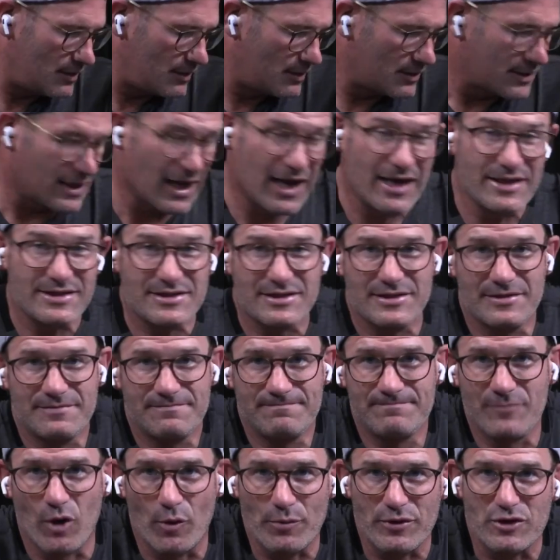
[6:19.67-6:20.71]
Guys,
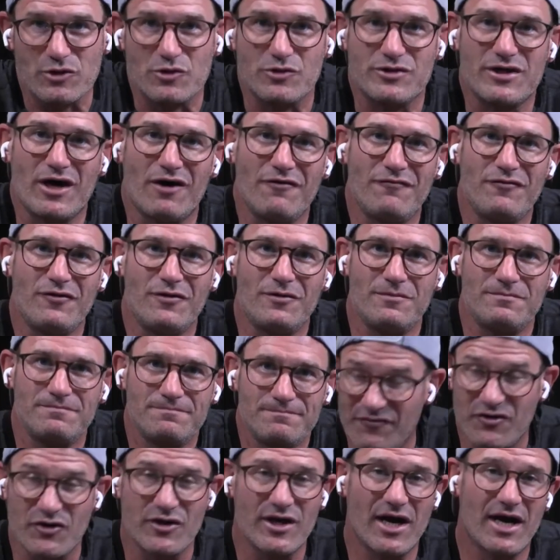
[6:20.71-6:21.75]
hope this was helpful.
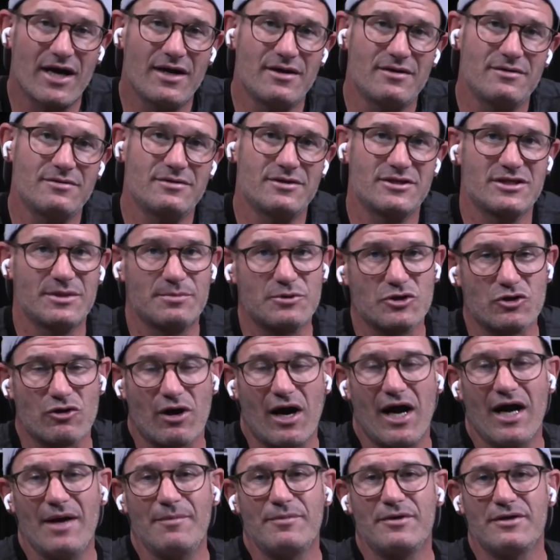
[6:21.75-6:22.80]
If you're not
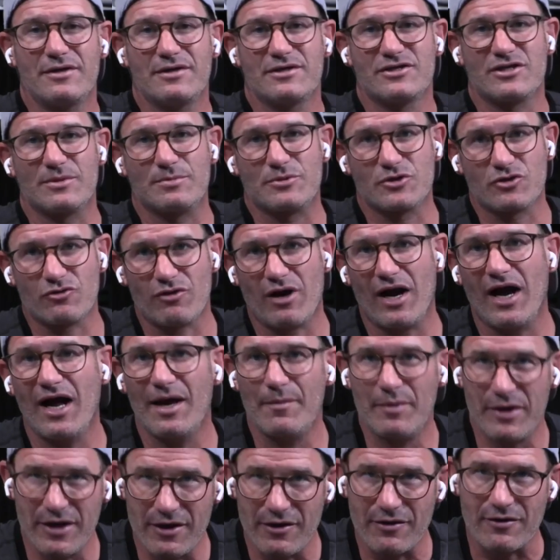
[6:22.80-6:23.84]
subscribed, subscribe
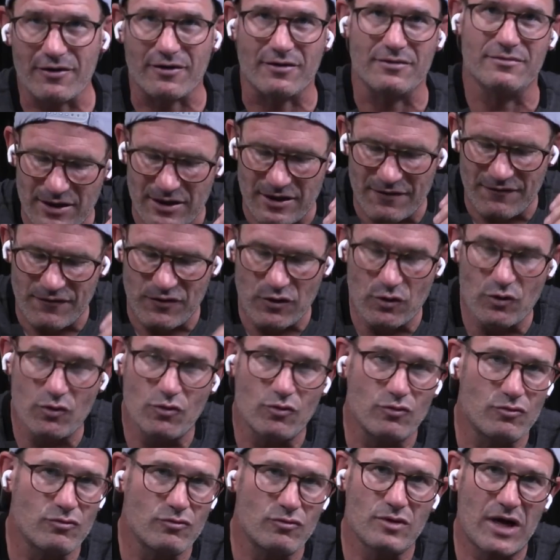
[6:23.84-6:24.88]
here. If
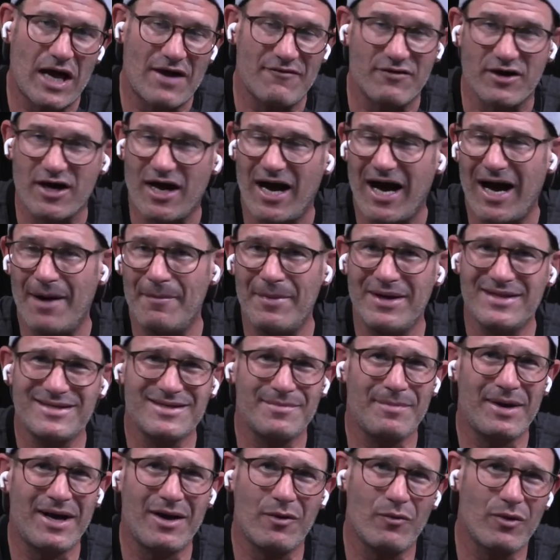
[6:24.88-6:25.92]
you have a comment
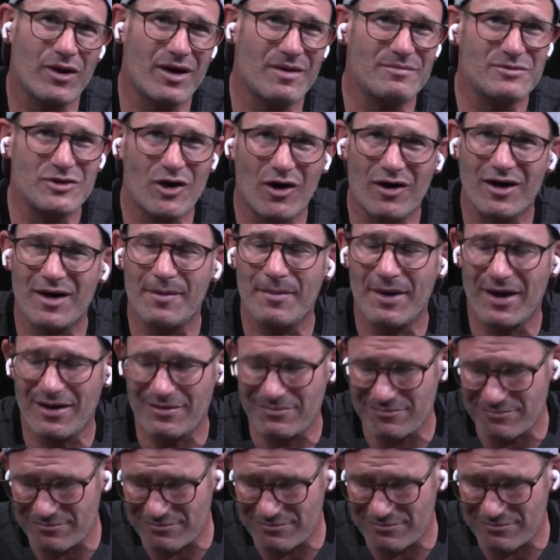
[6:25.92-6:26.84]
about what I'm talking about,